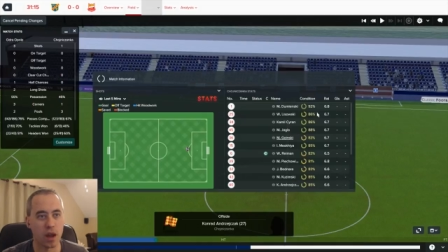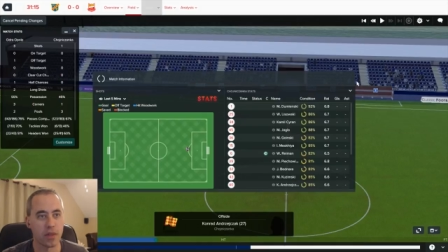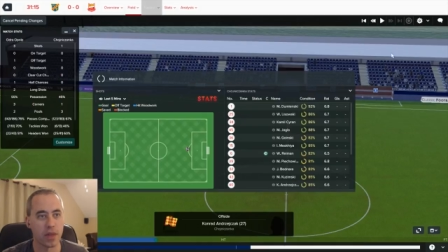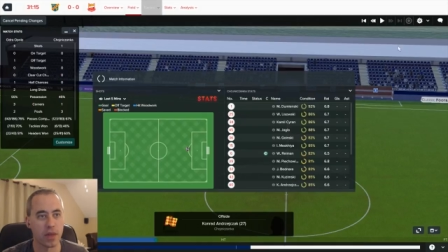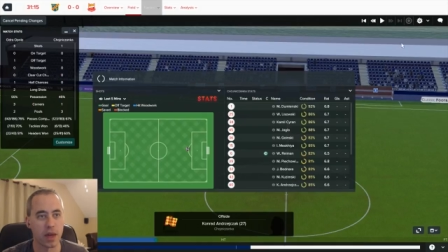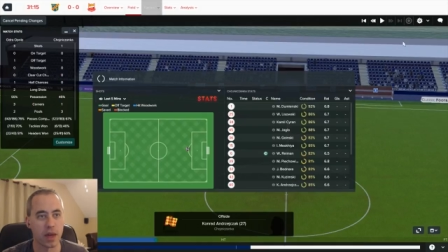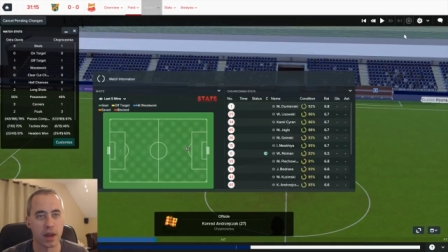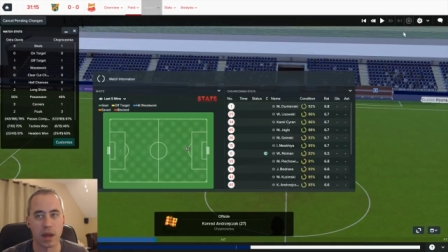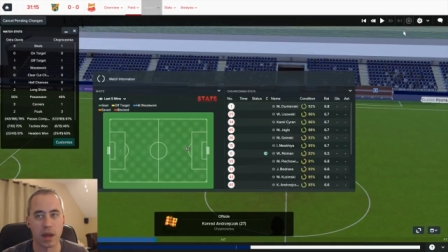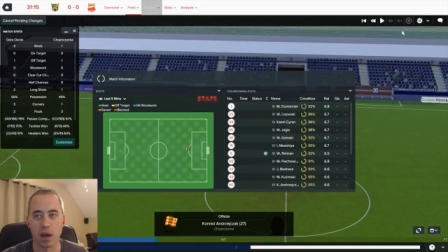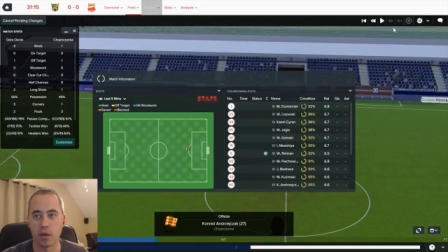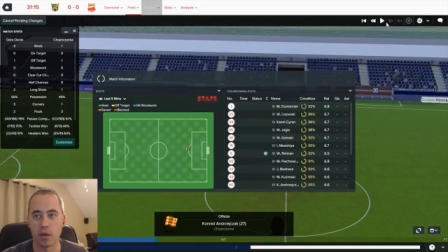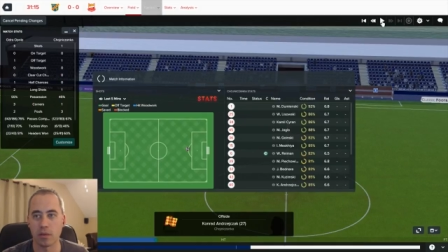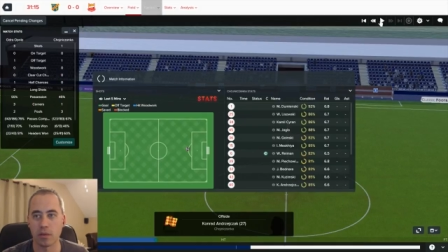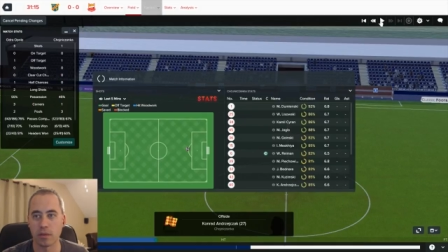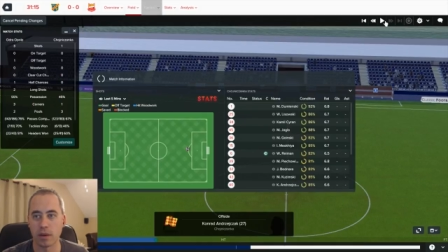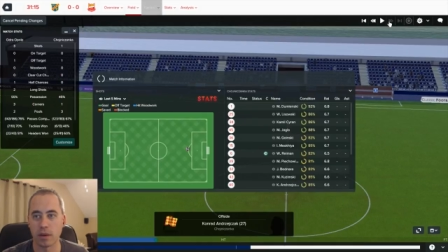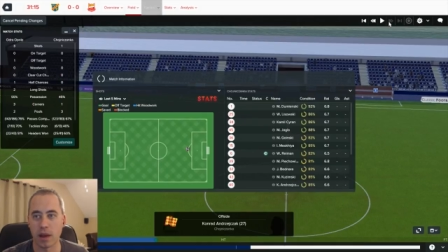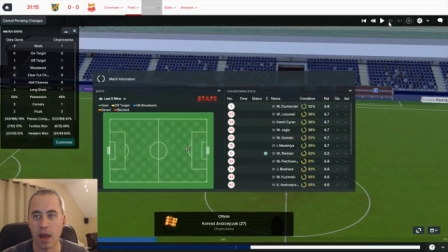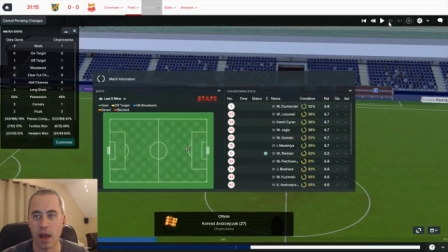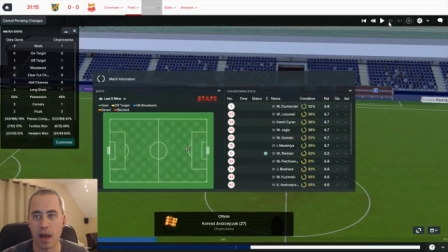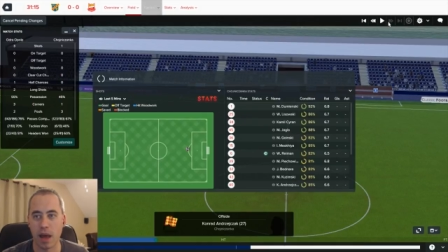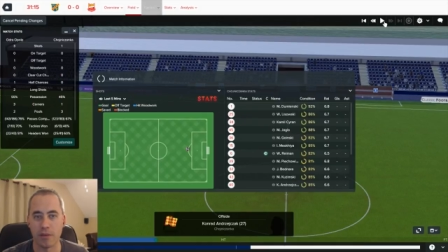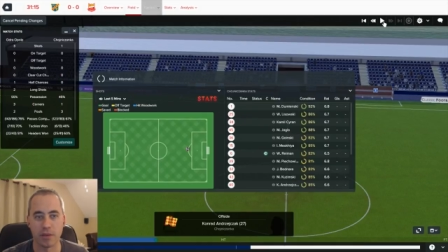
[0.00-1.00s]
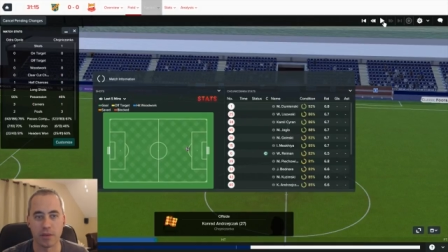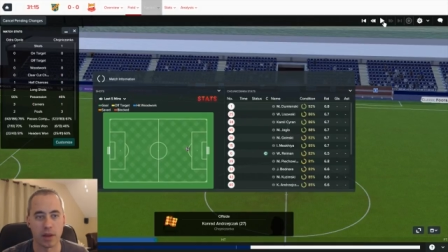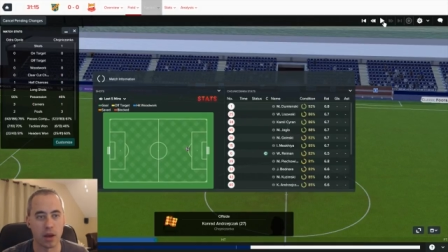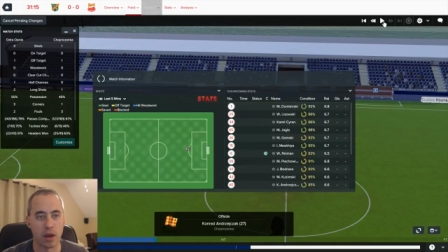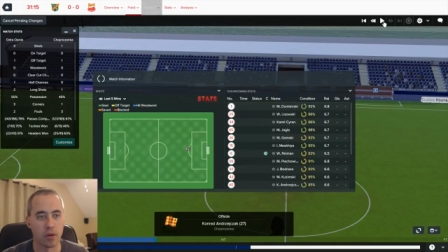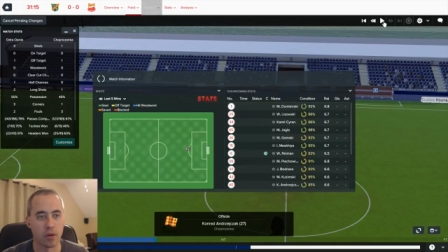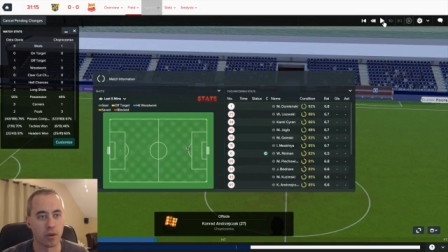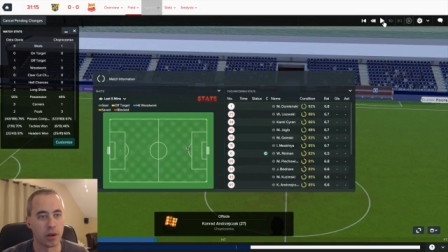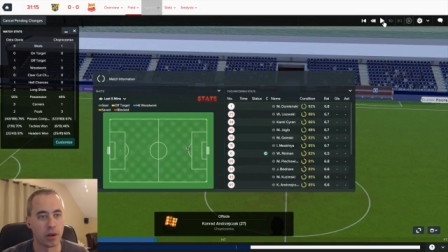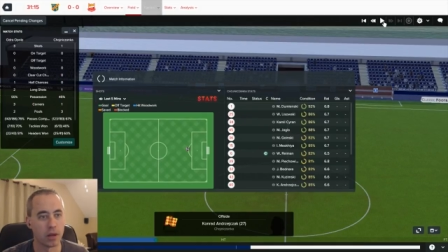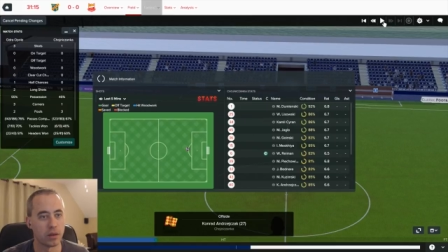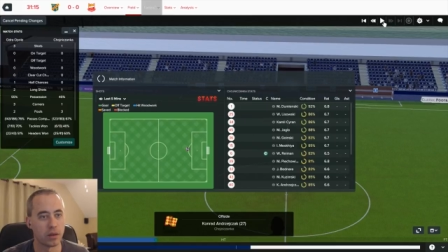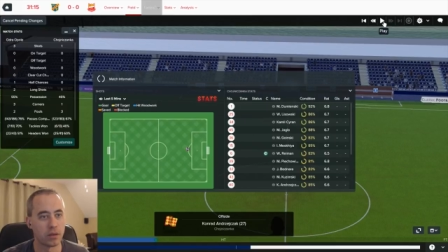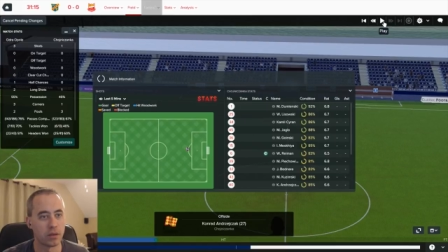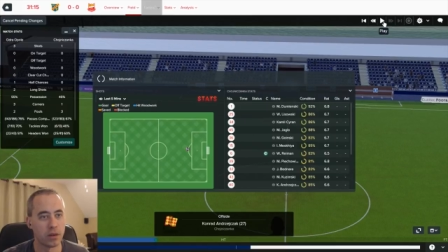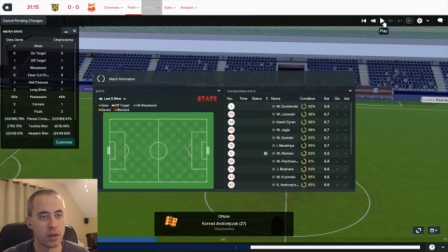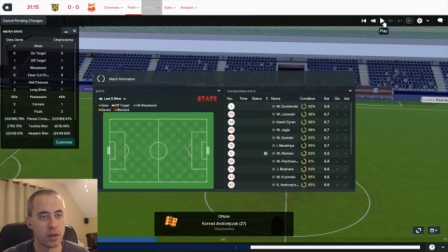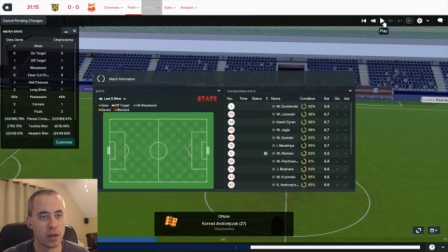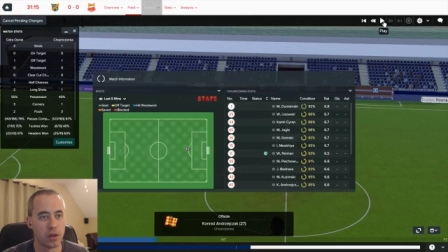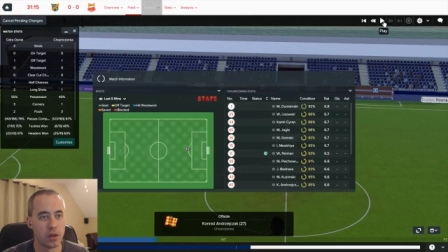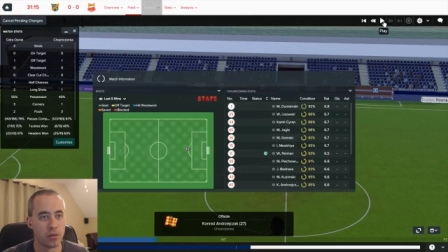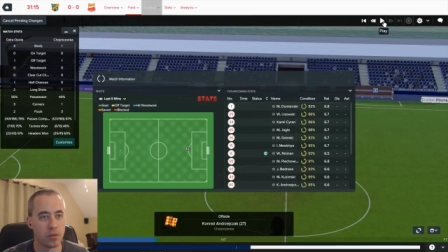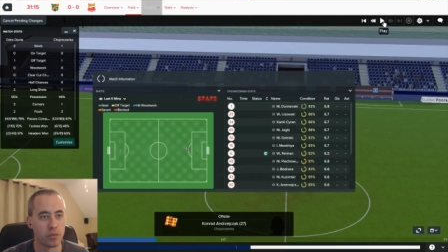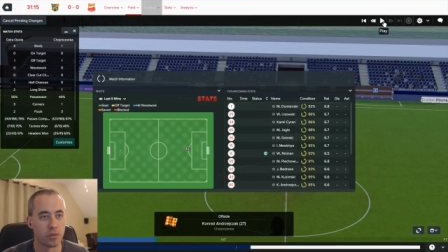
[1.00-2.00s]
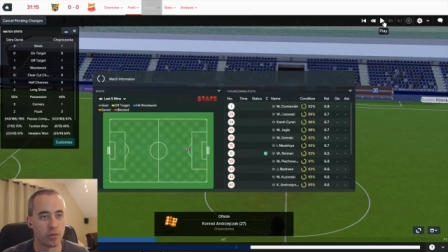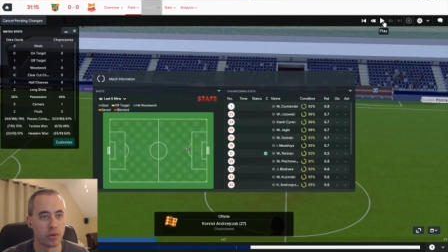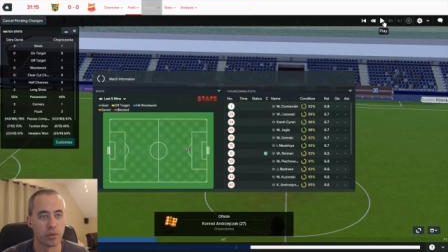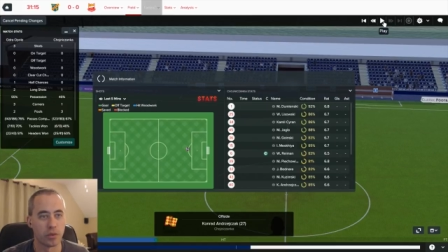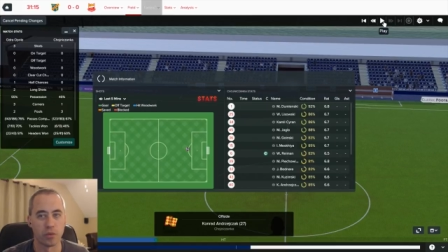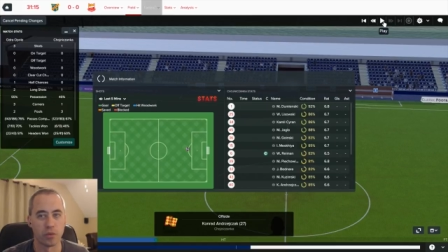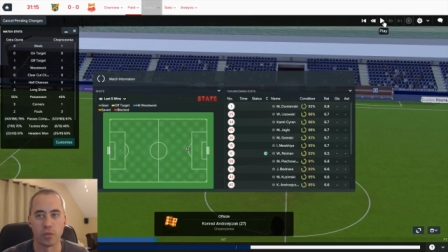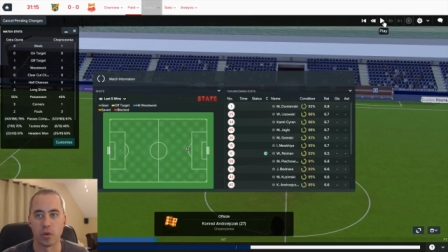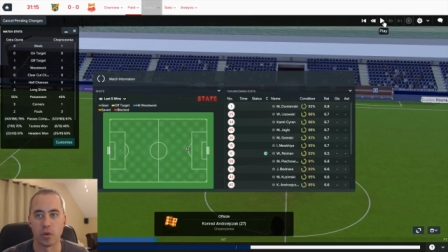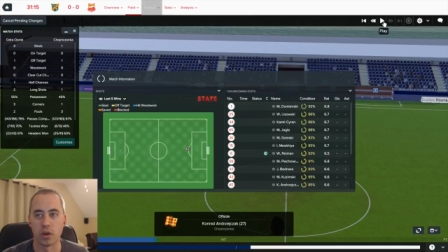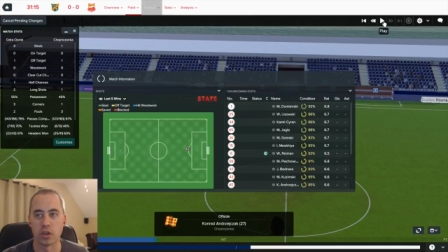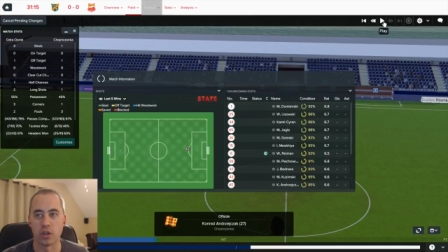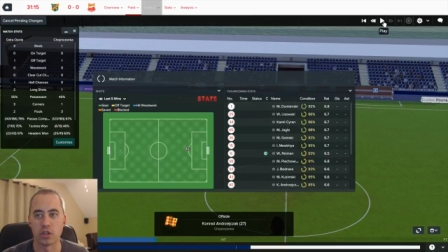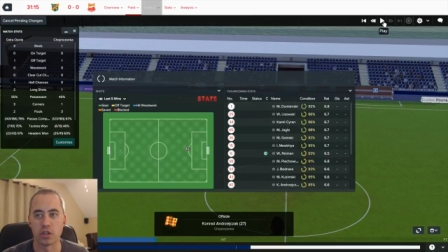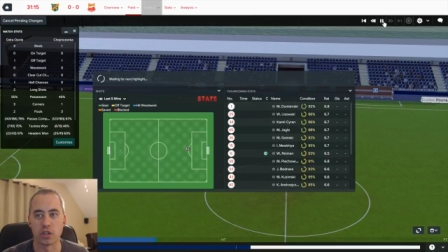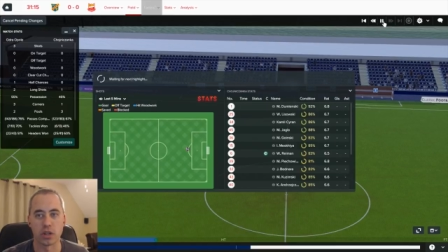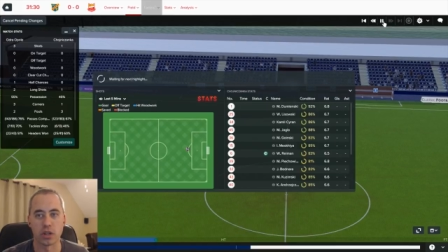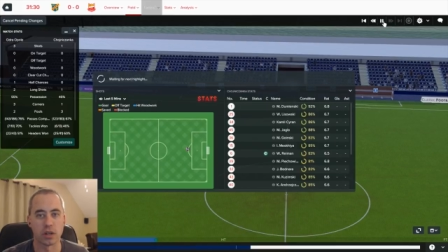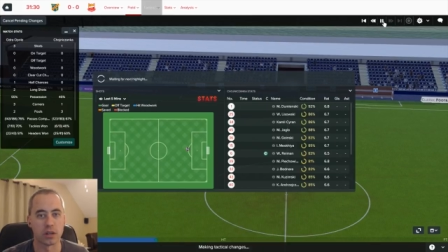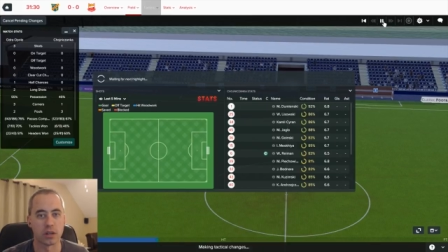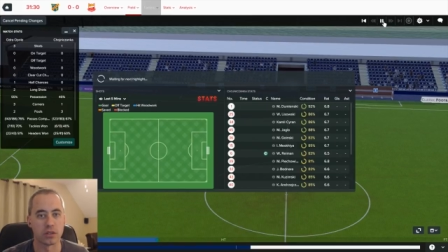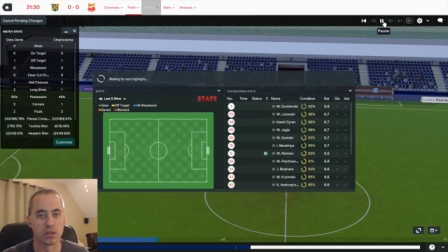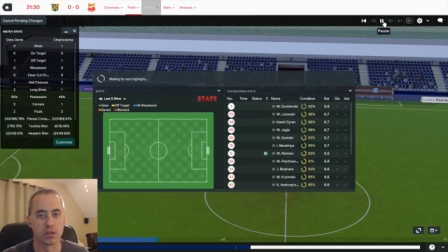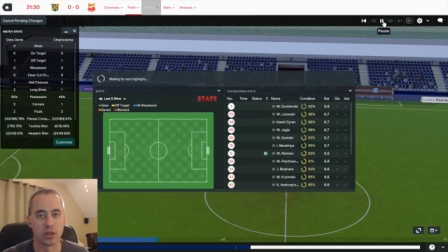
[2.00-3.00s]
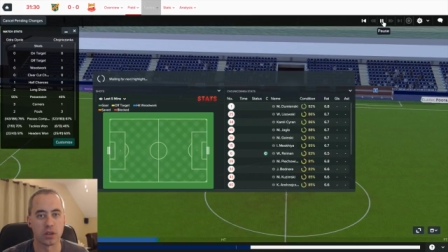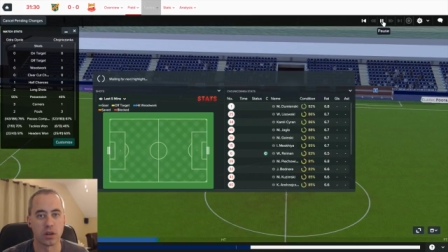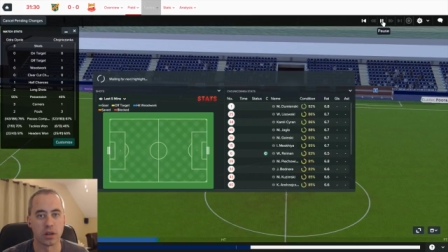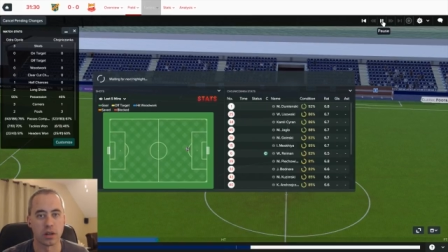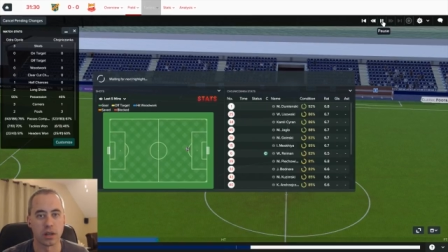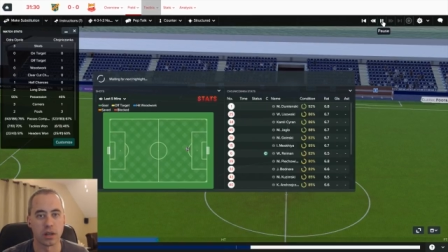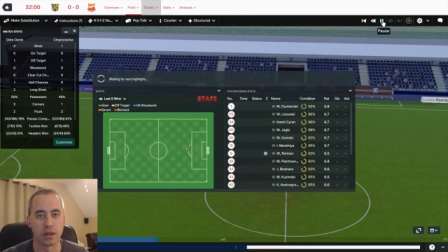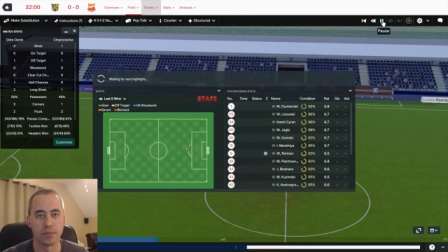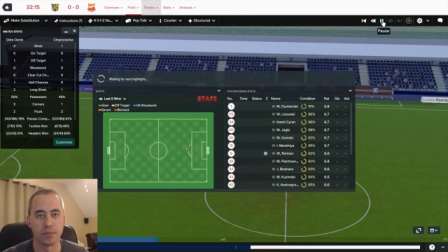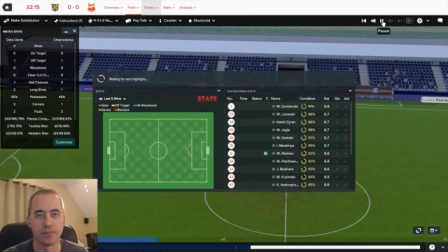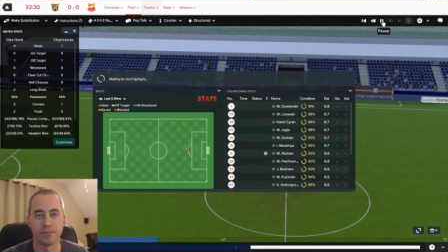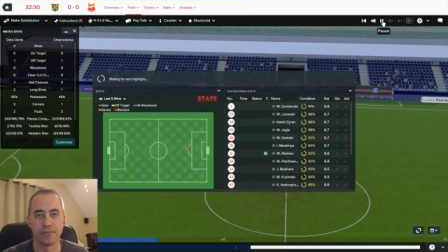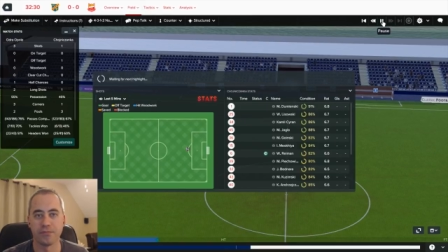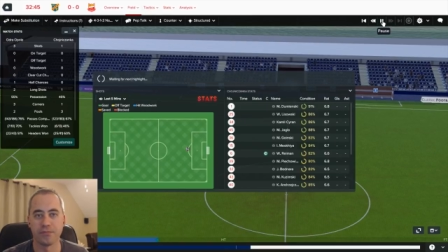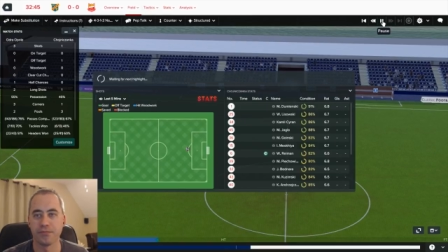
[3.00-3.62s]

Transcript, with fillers: that out half an hour in with one shot on target.